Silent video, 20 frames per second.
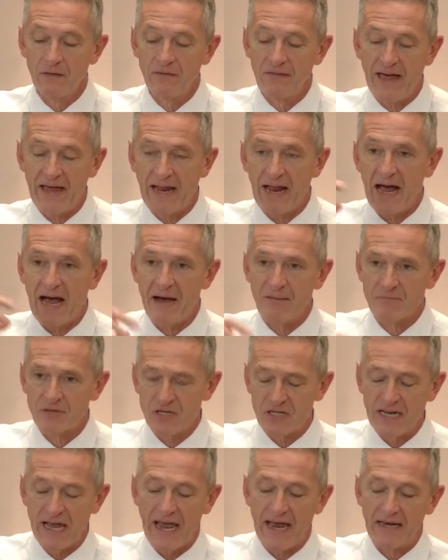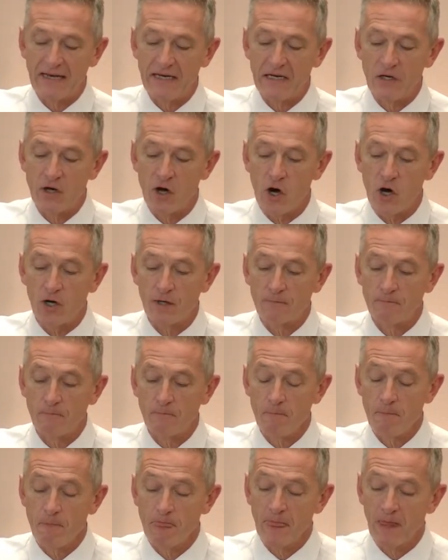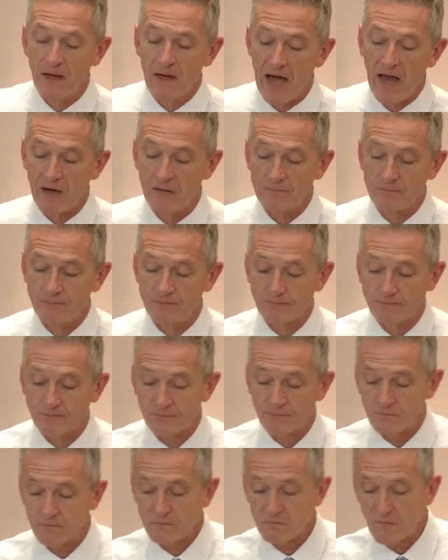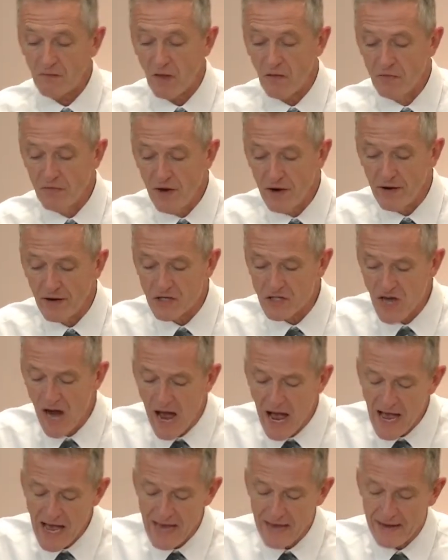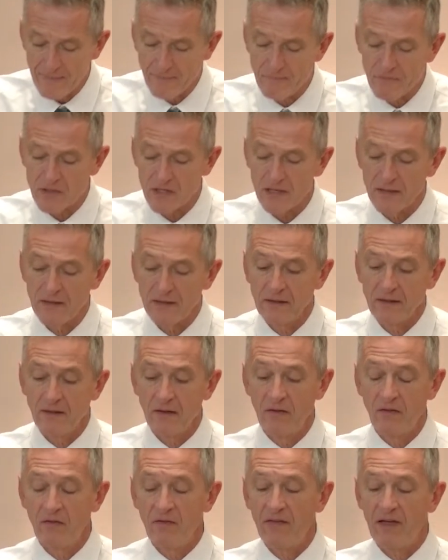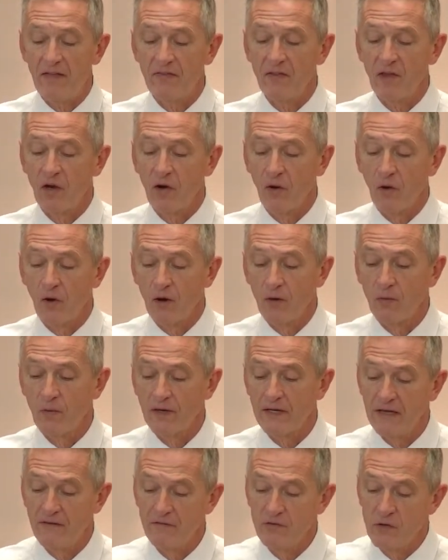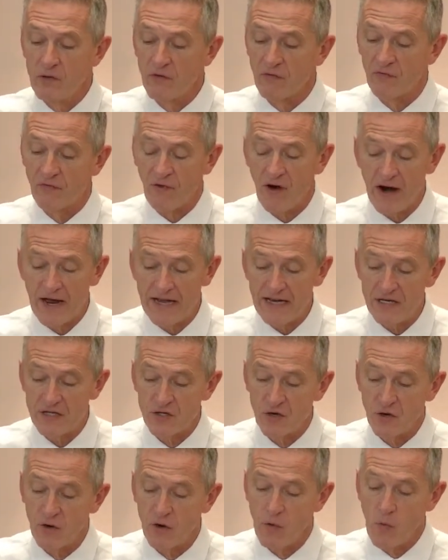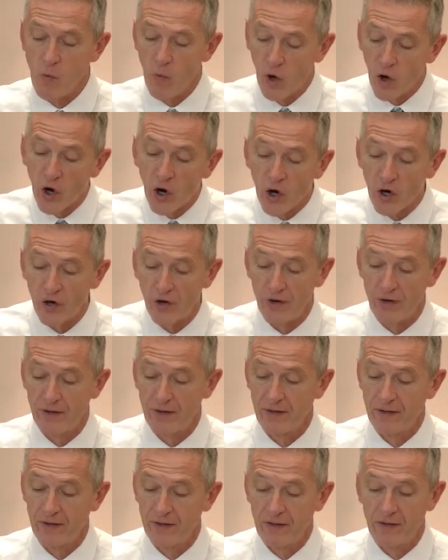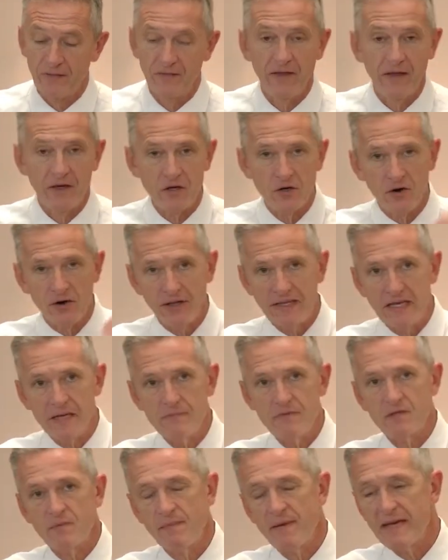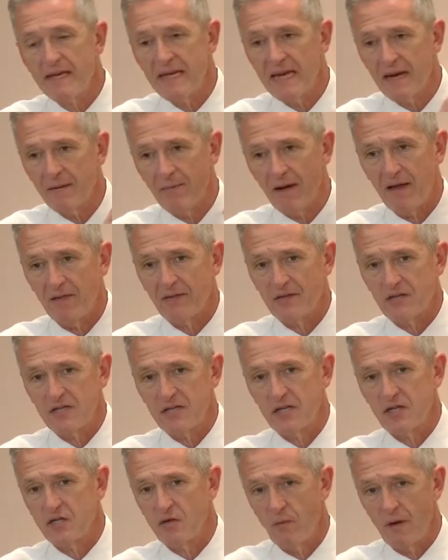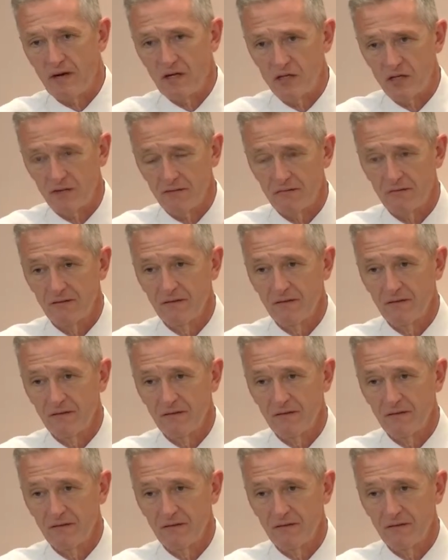that I'm standing on. Now, there are times that the Lord will give you a phrase or a word that you're to keep speaking about the situation.